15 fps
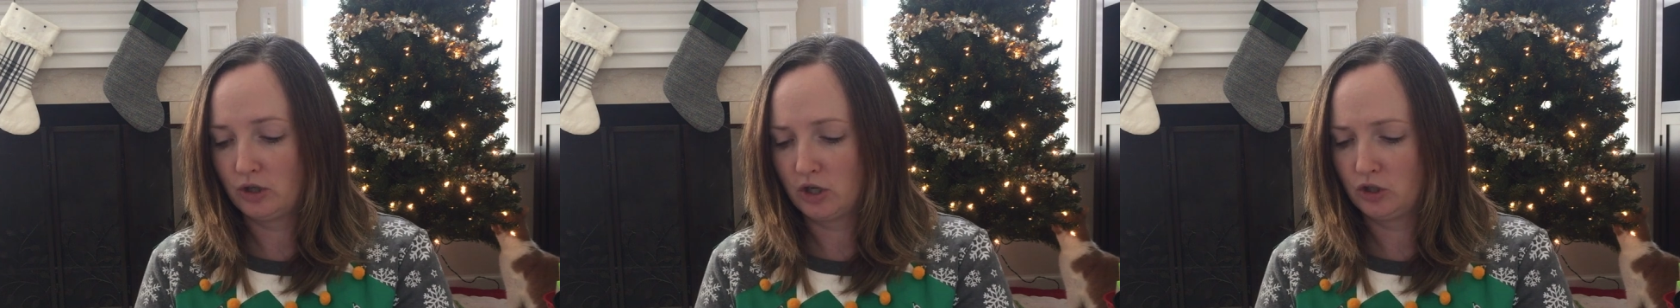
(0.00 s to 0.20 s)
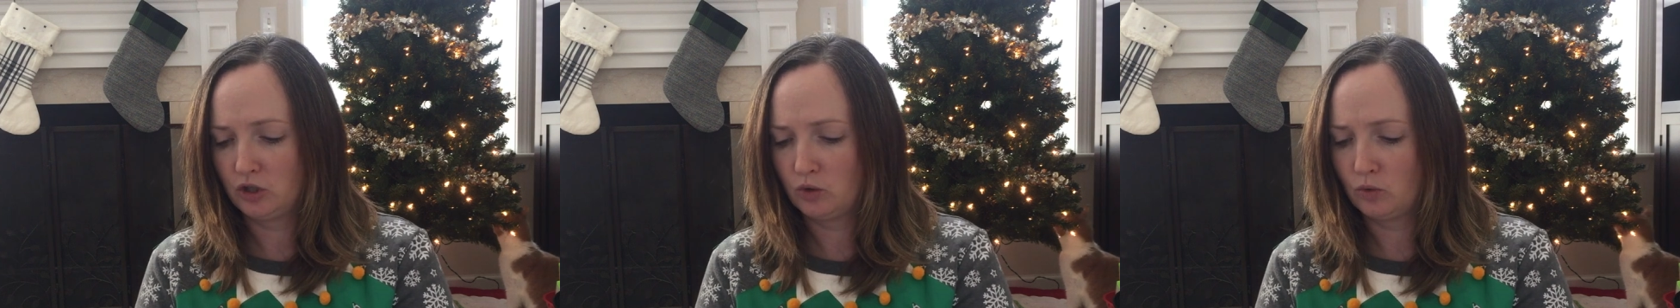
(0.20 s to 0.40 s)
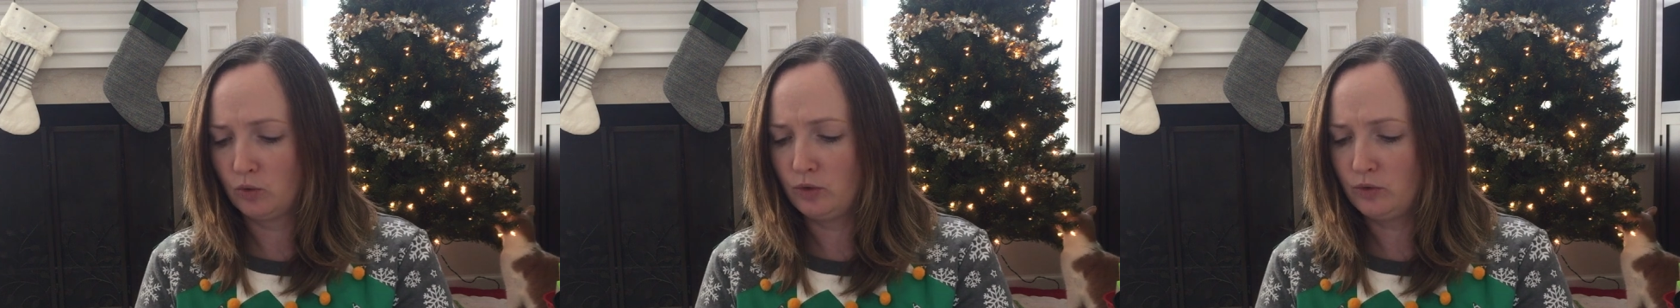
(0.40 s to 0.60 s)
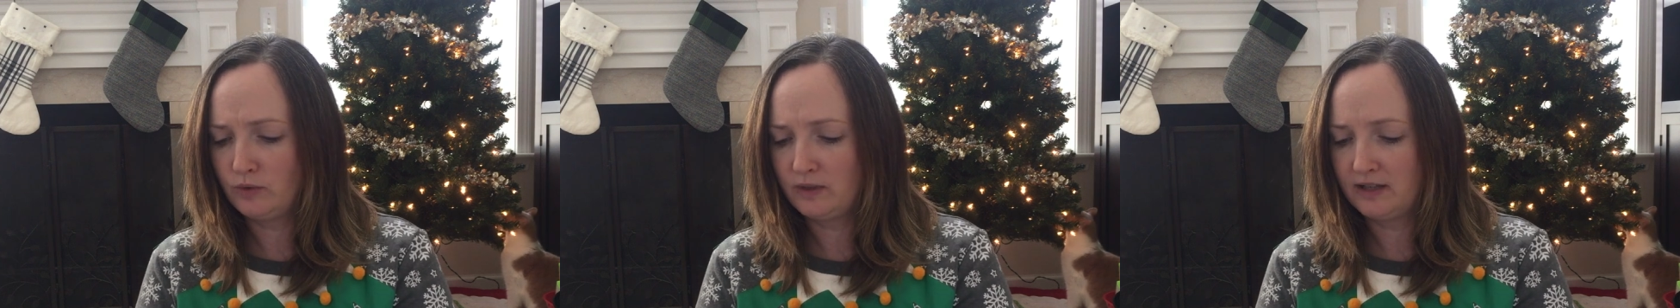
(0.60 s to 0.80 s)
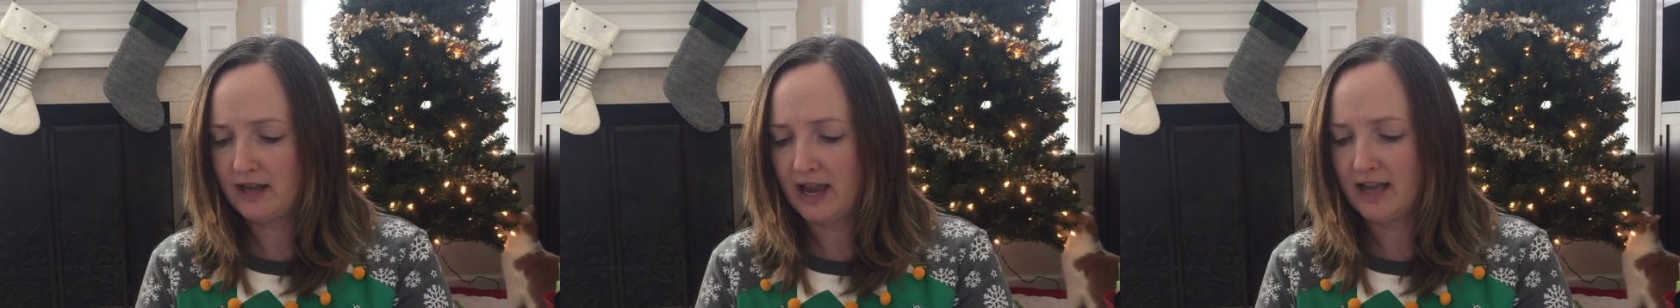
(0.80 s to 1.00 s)
a
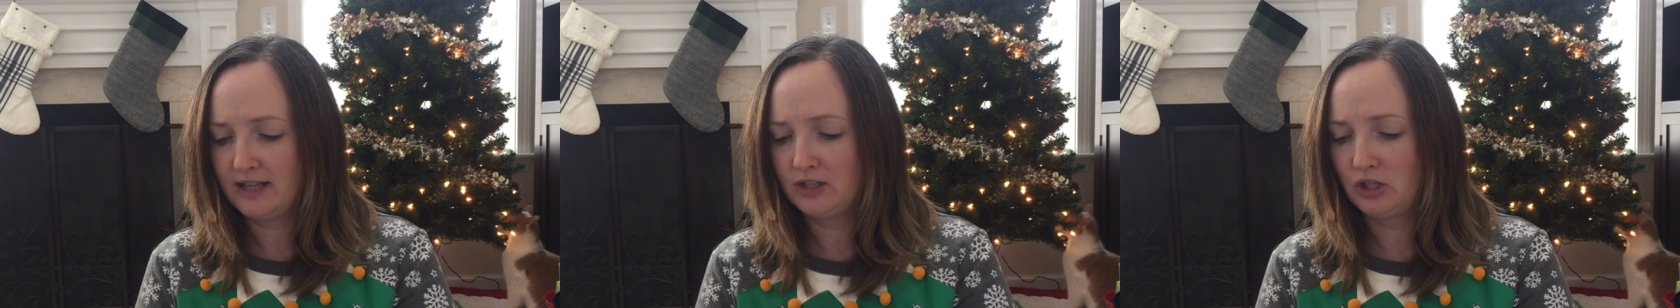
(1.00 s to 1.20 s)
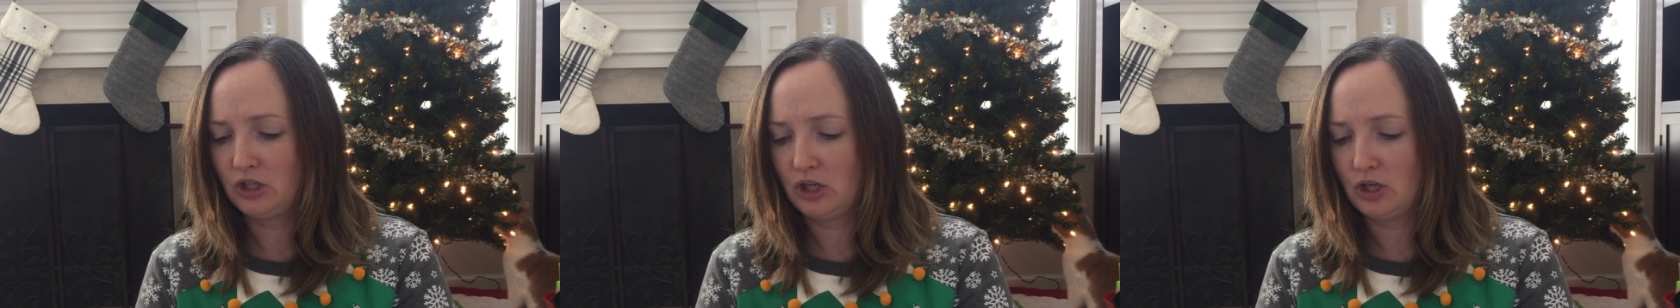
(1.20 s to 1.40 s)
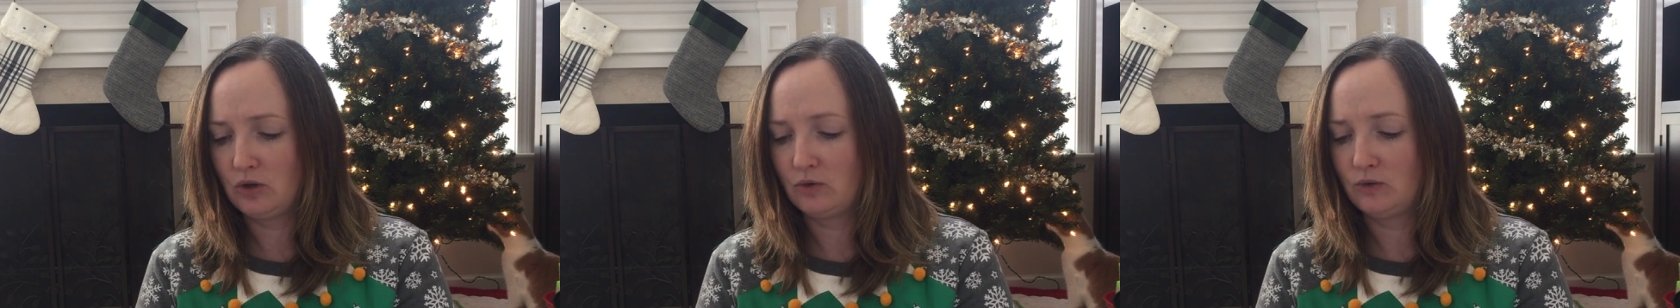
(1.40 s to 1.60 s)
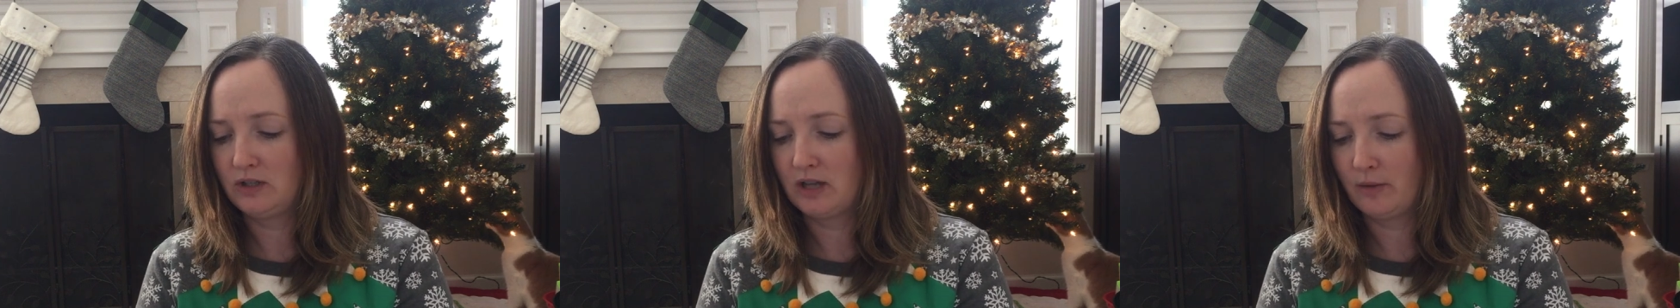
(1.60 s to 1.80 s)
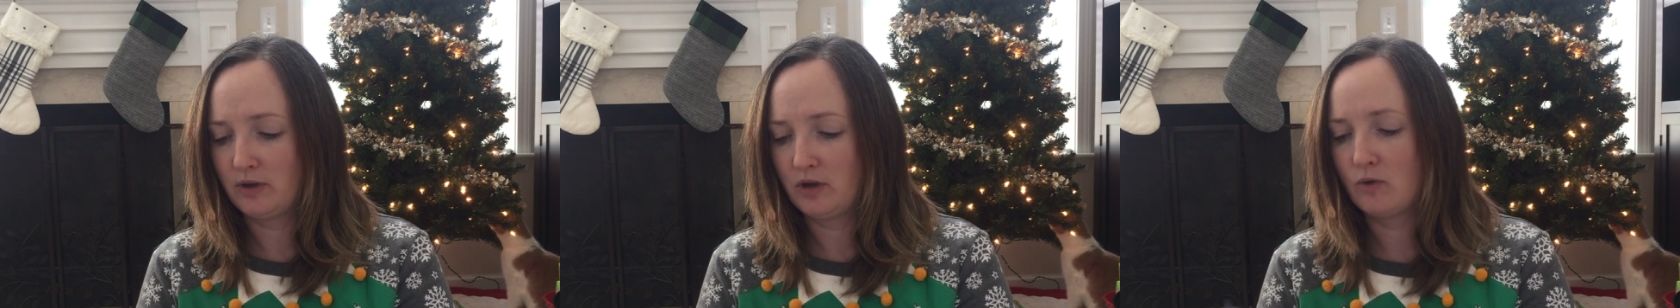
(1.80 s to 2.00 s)
squooze,
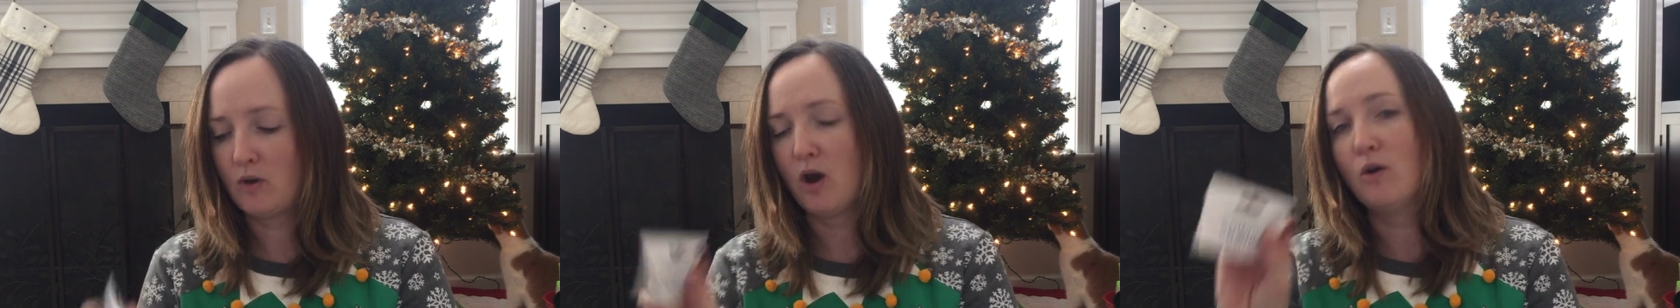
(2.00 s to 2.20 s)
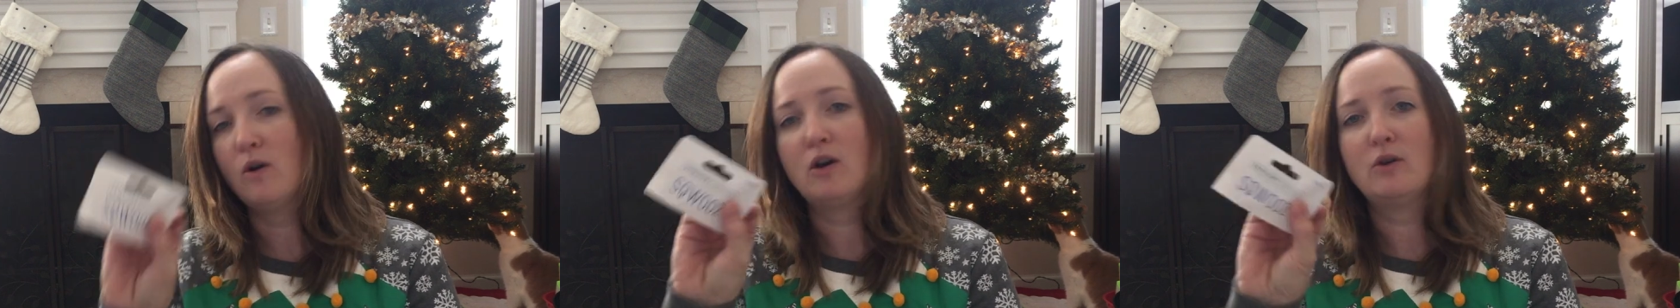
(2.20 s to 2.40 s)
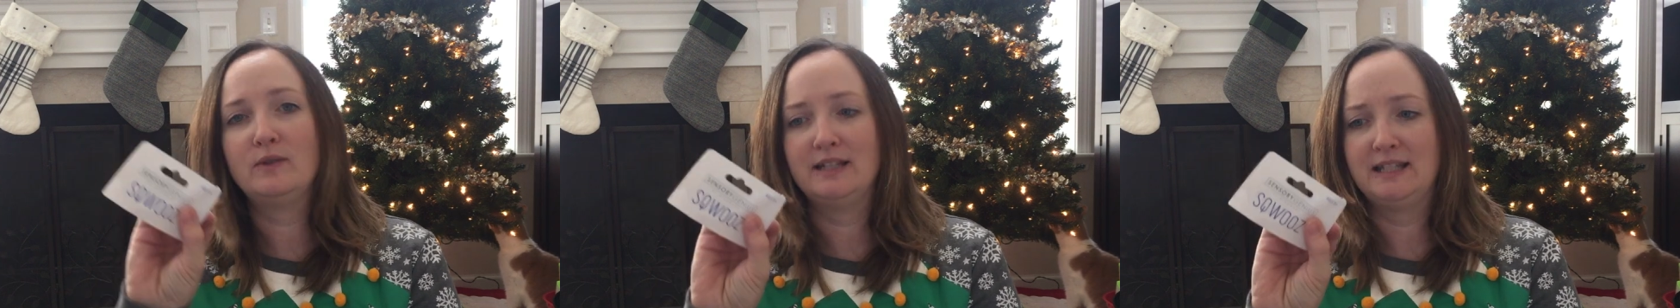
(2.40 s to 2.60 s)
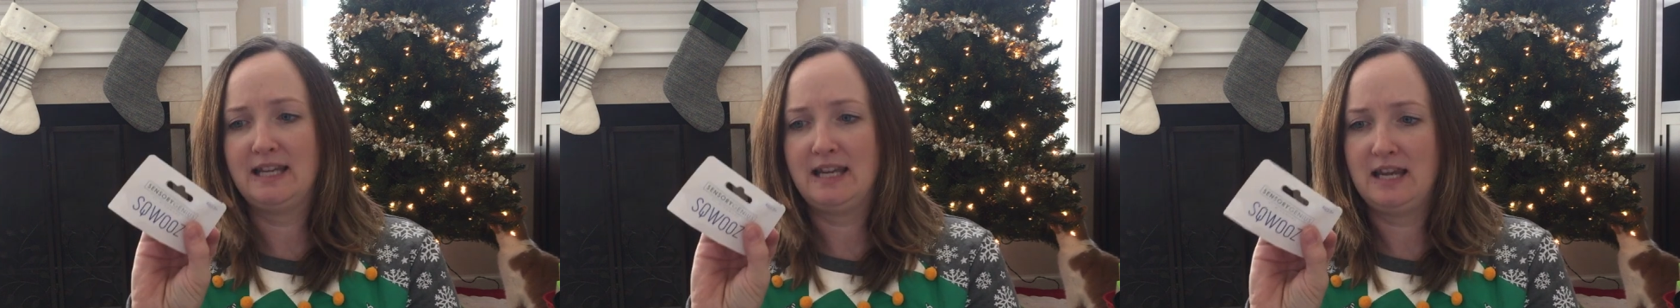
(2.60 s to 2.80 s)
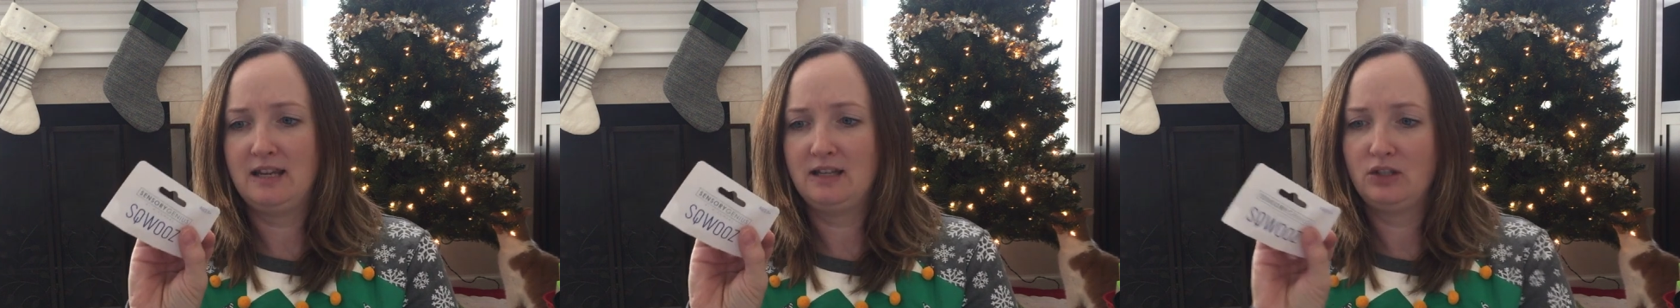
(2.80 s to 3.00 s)

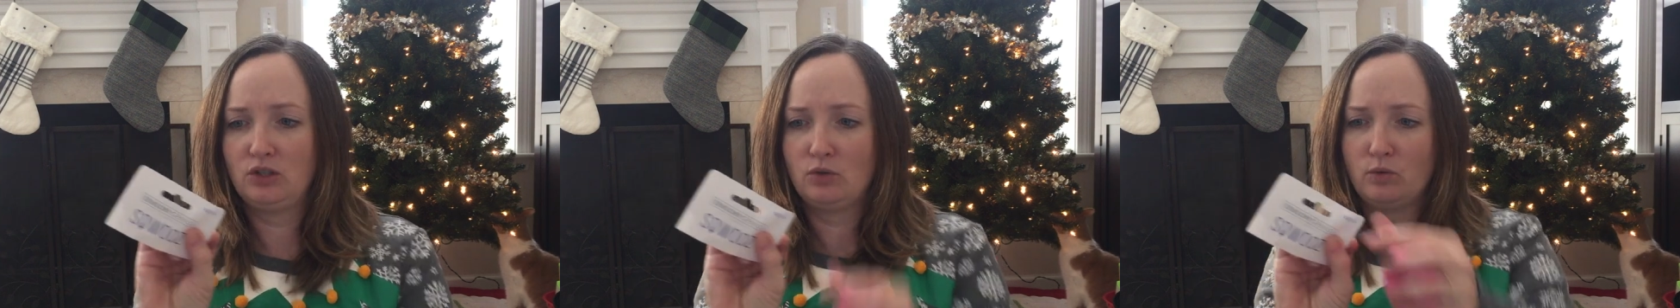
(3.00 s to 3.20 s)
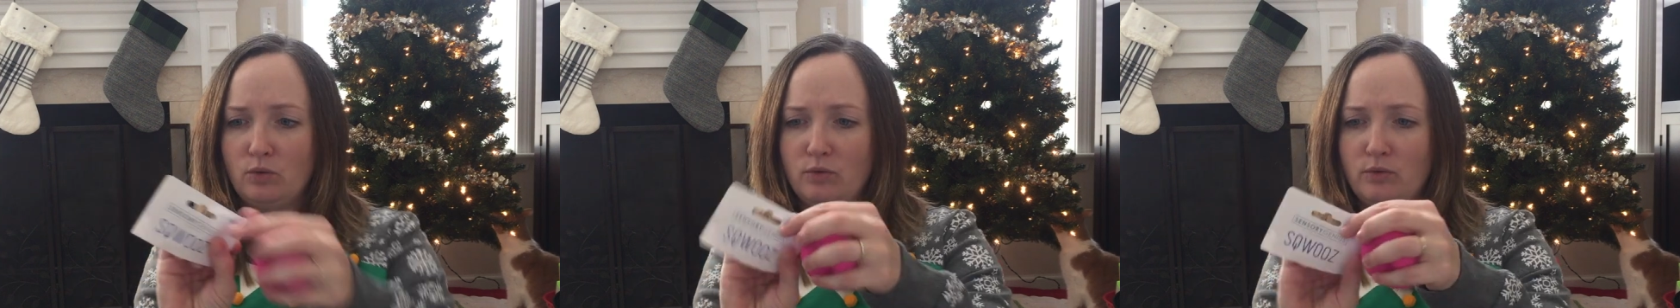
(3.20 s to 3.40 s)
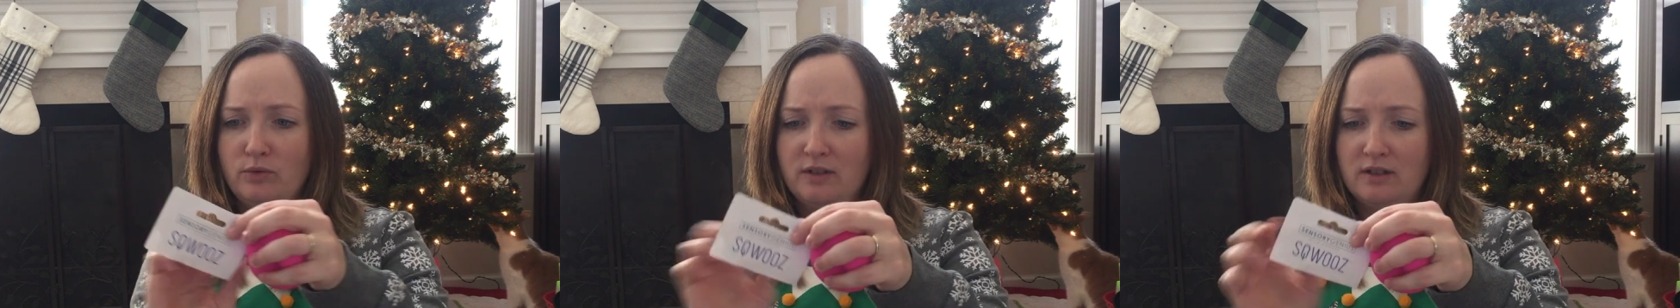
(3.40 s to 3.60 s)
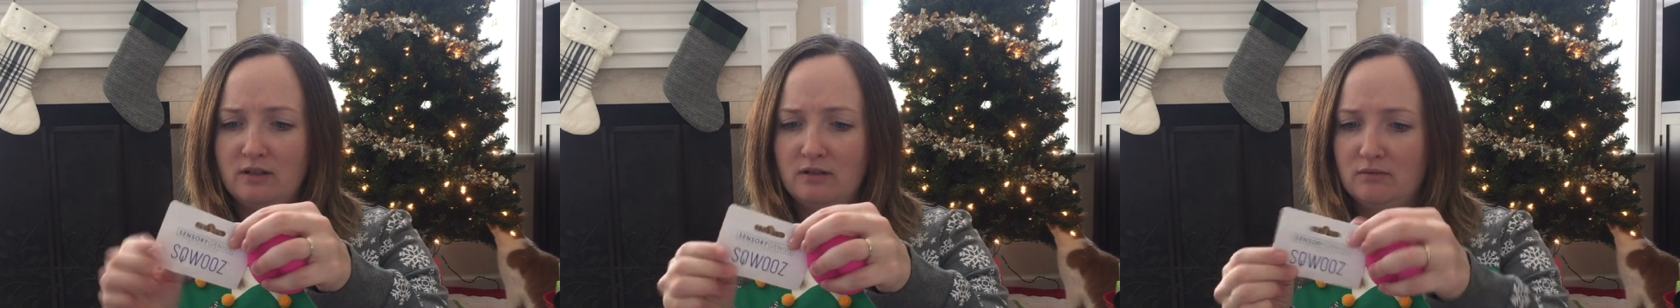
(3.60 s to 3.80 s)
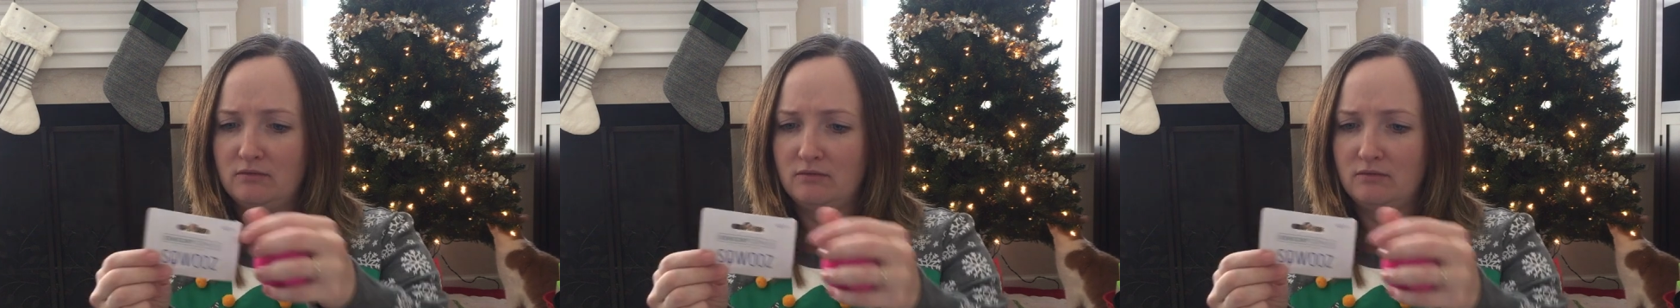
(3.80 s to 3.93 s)
S-Q-W-O-O-Z, squooze.